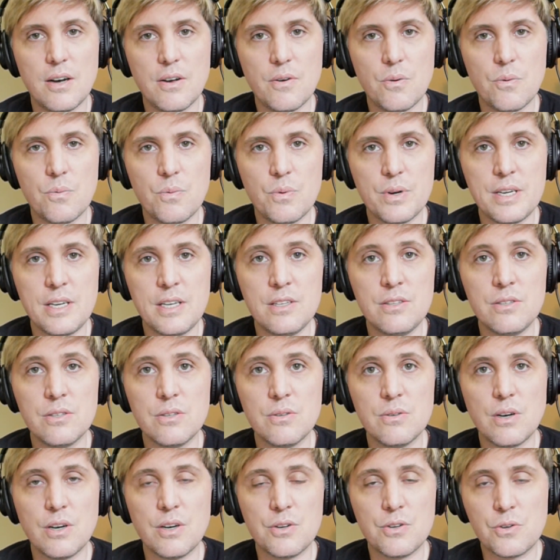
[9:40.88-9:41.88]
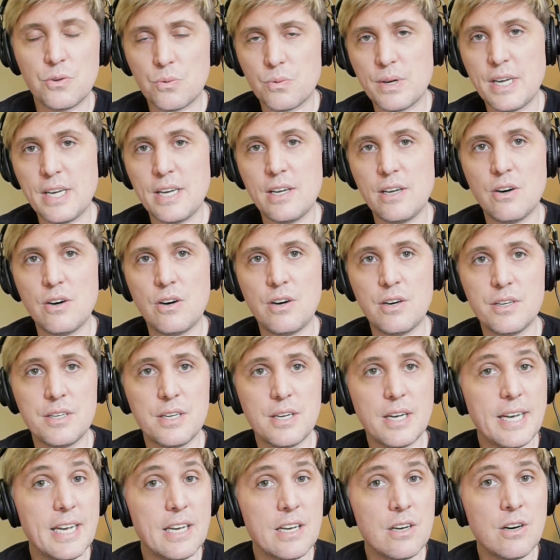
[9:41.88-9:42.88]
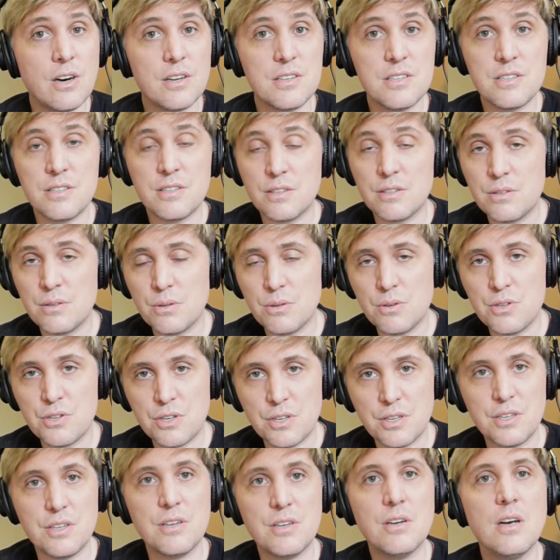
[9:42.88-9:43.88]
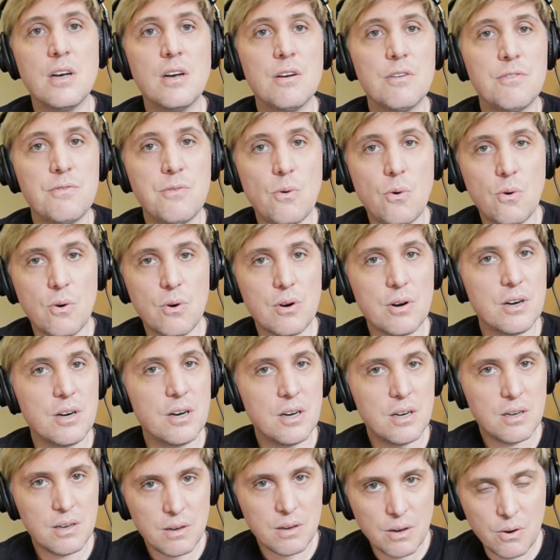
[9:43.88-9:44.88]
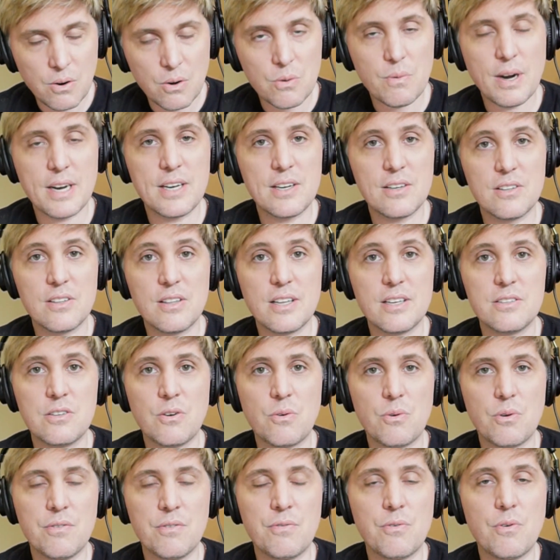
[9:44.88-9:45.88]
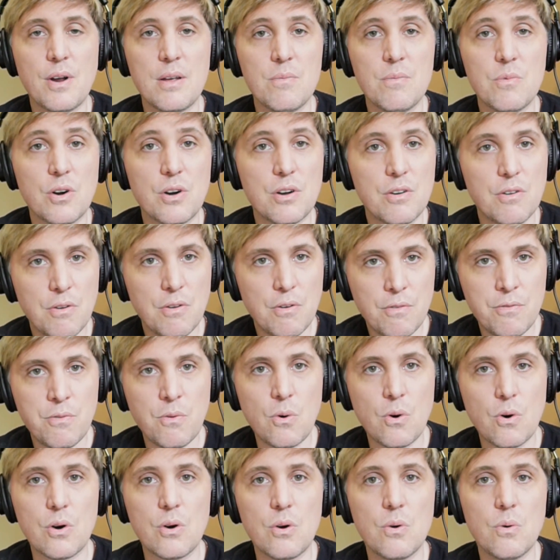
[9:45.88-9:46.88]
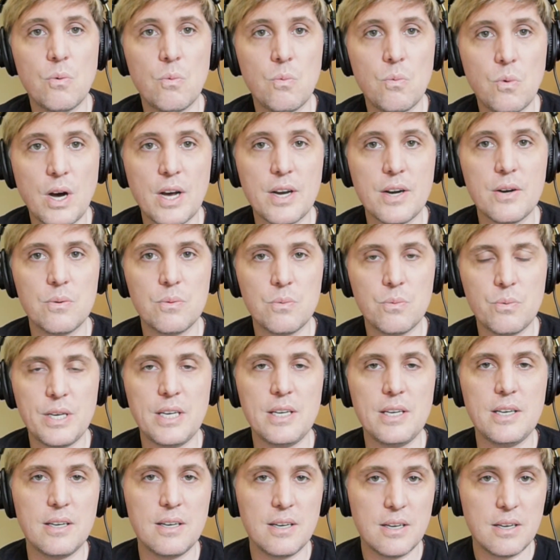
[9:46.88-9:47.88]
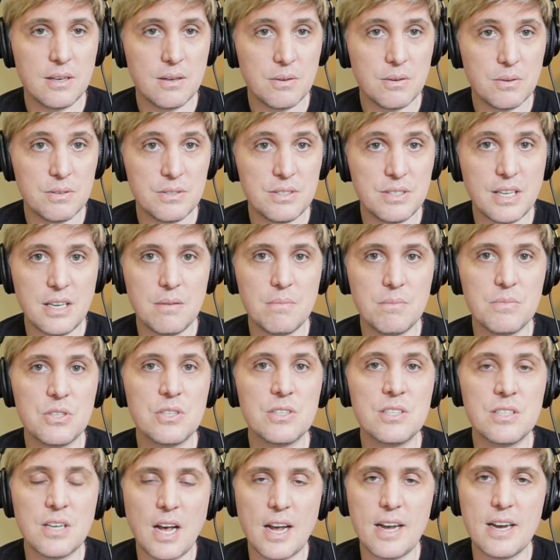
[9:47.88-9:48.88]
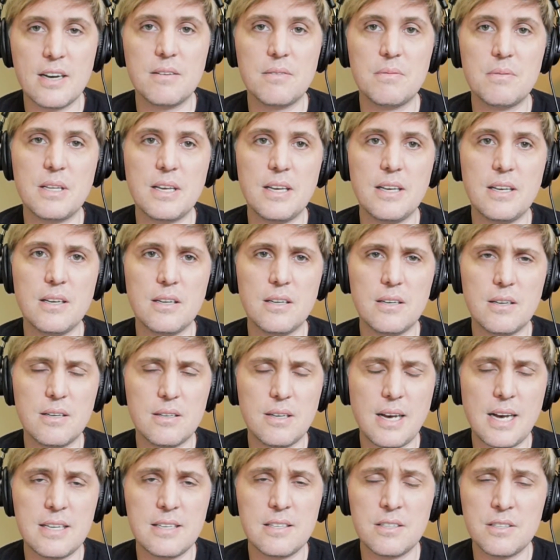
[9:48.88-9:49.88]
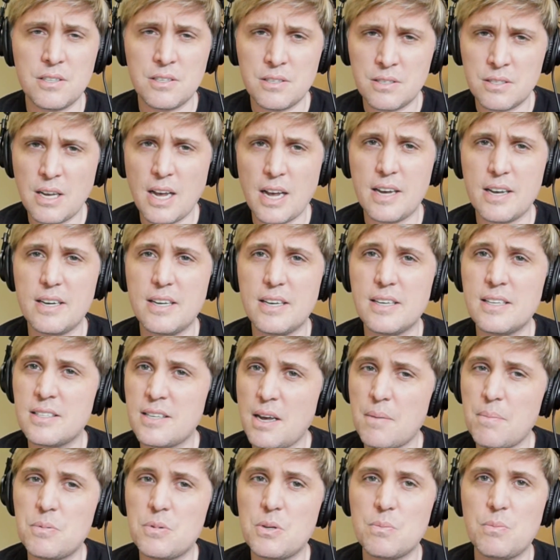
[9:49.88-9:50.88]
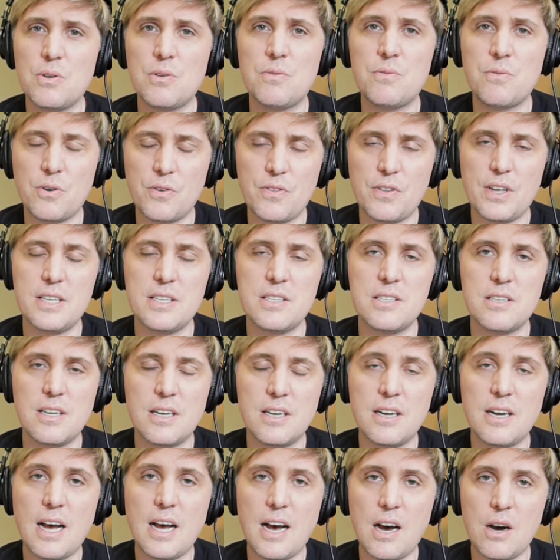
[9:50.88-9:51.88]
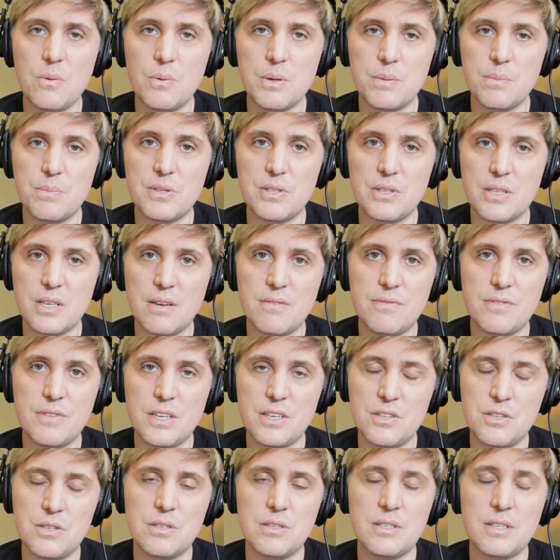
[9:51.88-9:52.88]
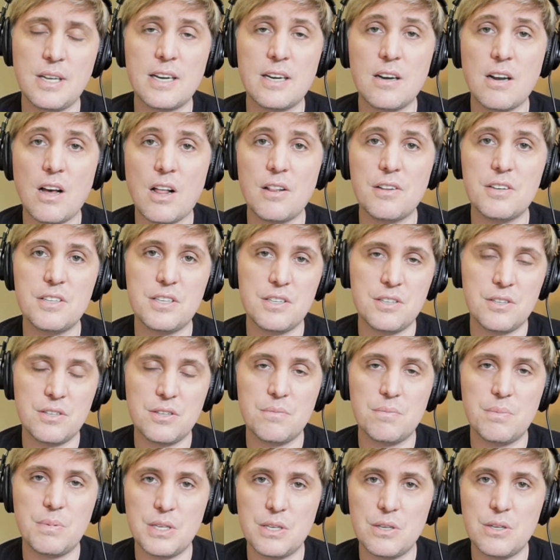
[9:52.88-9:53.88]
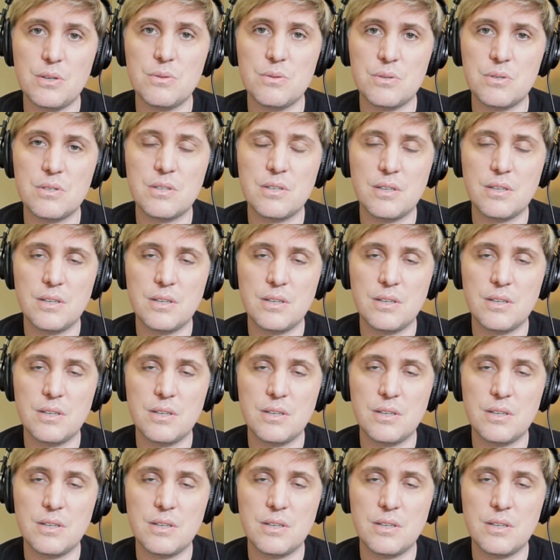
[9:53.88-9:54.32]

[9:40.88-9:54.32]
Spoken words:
we need to agree on a constitution for or regulatory framework for what we deem societally as a society acceptable for this and how we believe this technology should be used.